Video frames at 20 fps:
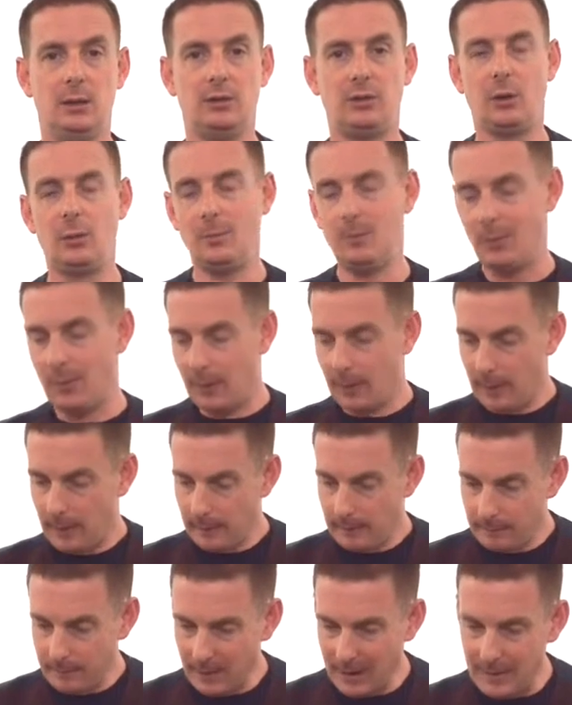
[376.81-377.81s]
So
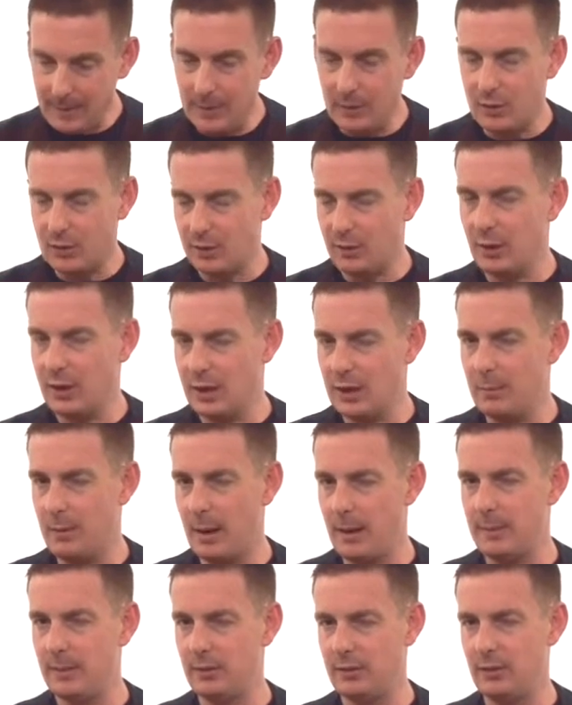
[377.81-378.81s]
think
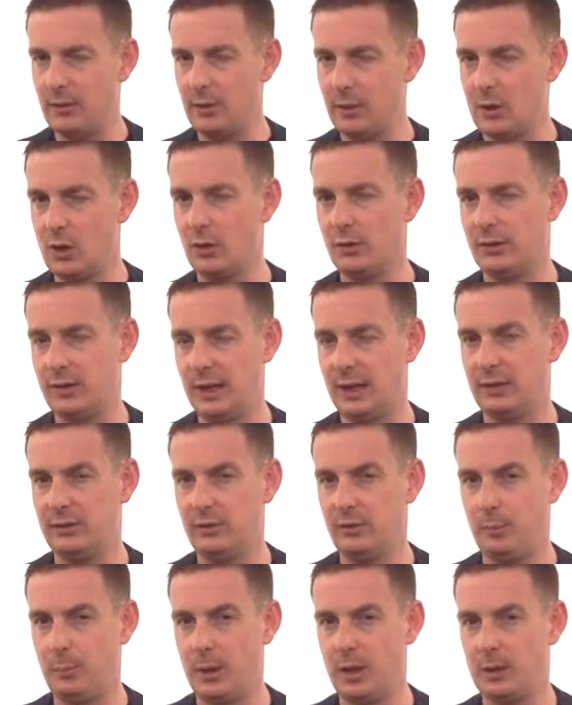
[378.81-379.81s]
about this in the
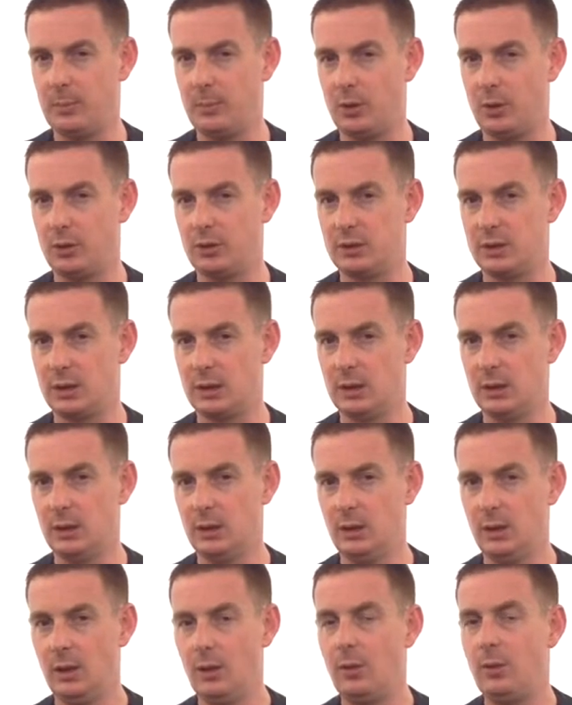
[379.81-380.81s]
context of pickpocketing.
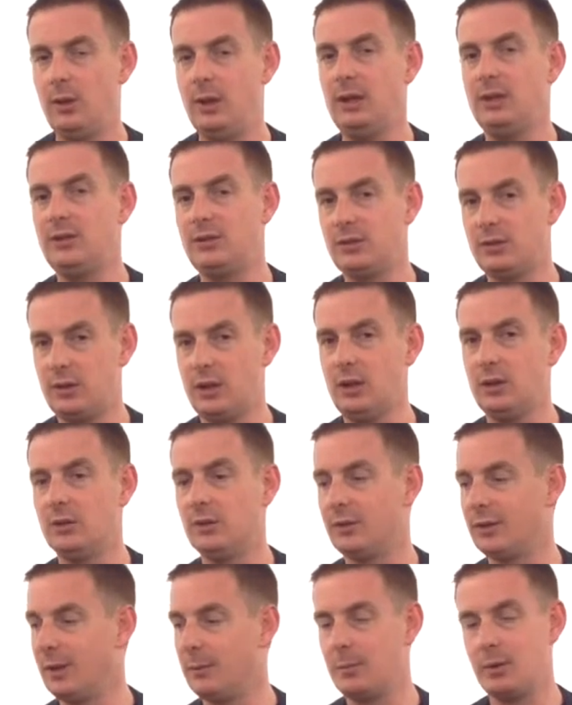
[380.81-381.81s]
These
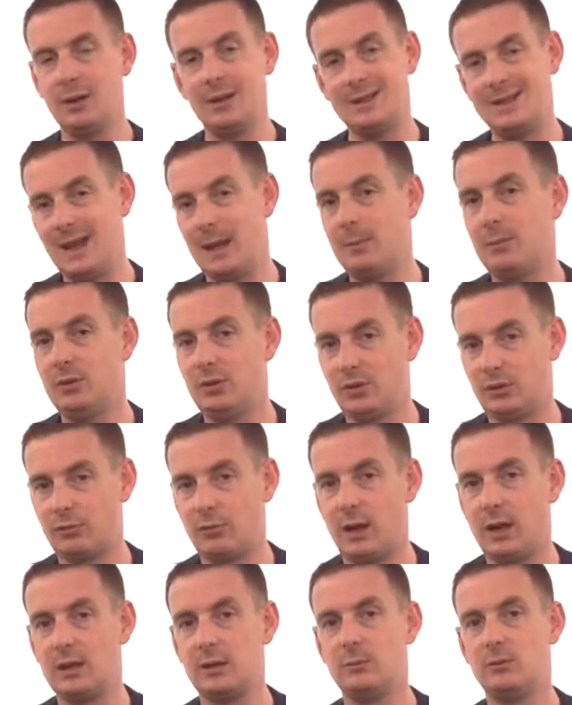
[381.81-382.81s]
skills, and I'm going to
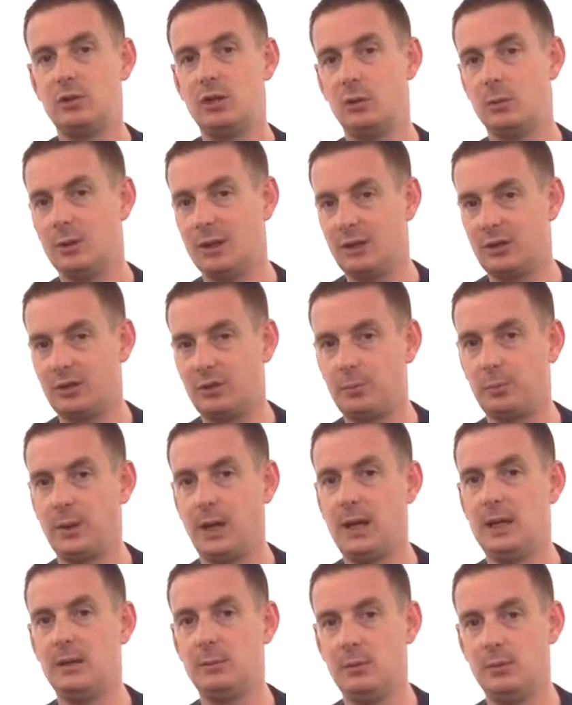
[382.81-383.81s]
demonstrate them to you and
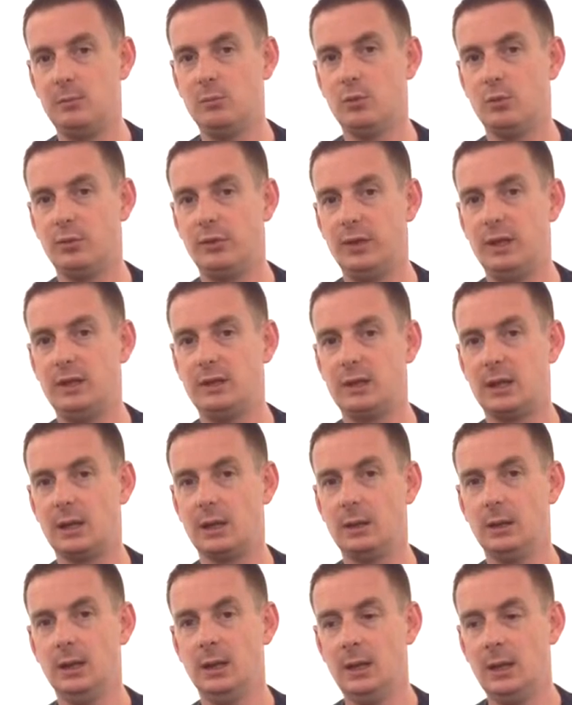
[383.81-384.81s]
explain them in more
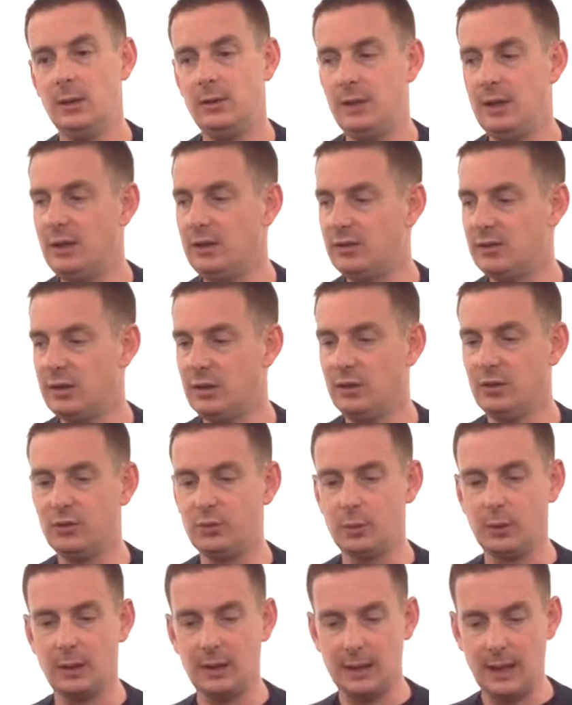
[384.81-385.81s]
detail, these
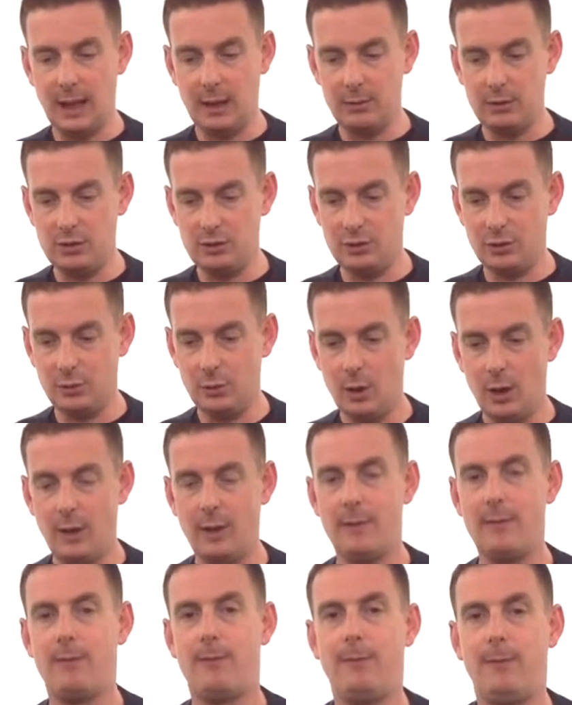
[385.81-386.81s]
skills will allow you to
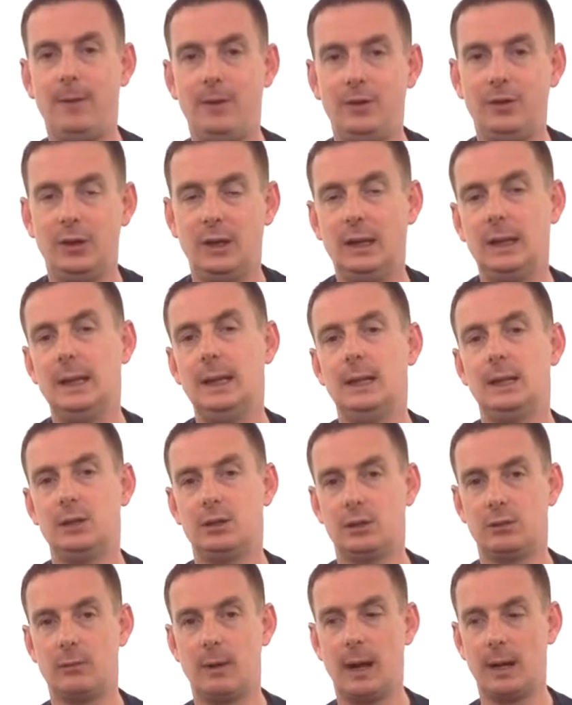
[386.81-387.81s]
physically
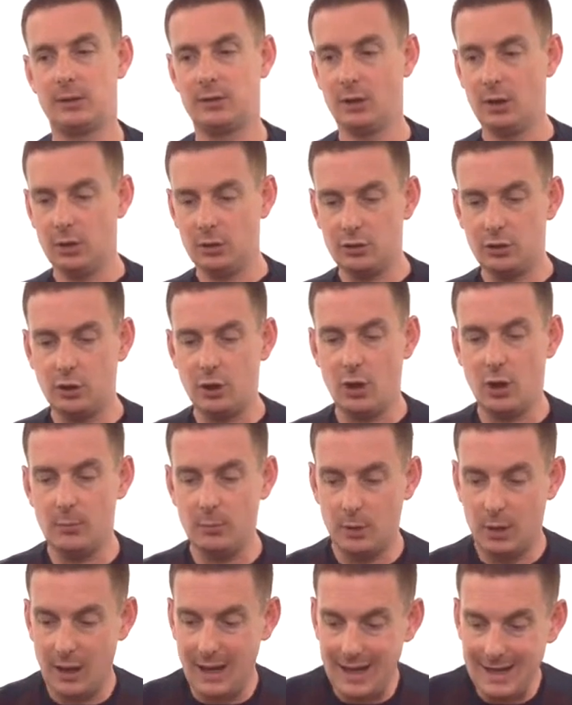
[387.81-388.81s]
interact, to
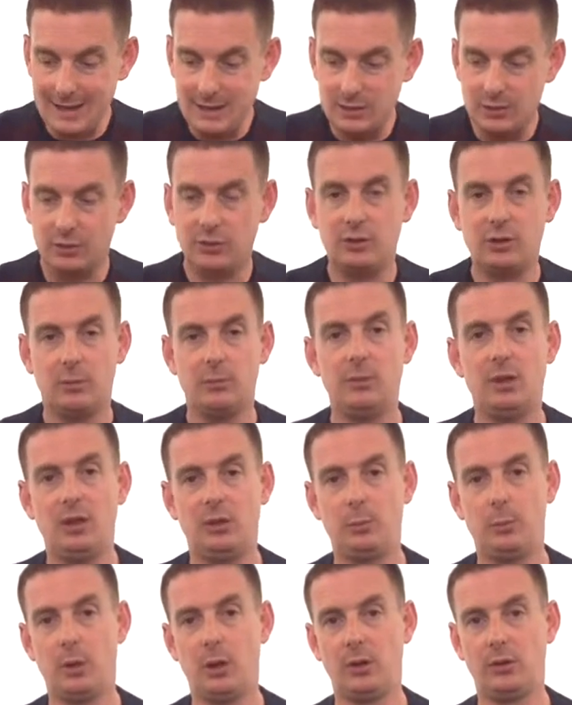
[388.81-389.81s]
come into
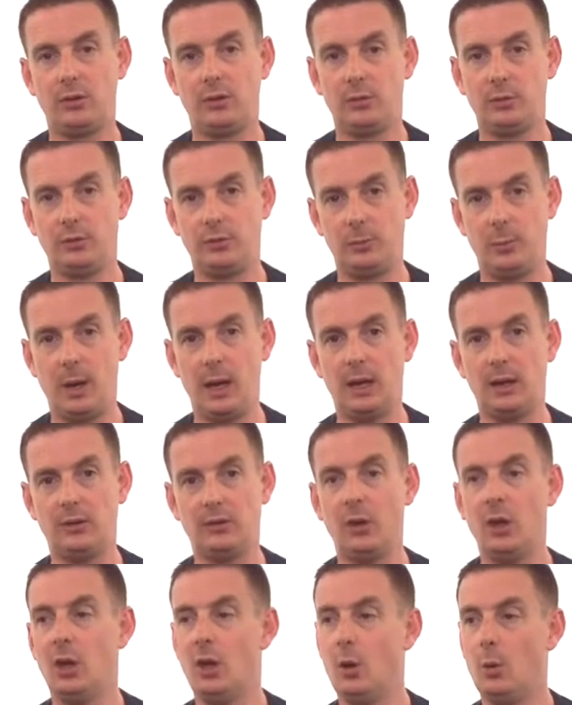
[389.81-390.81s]
somebody's personal space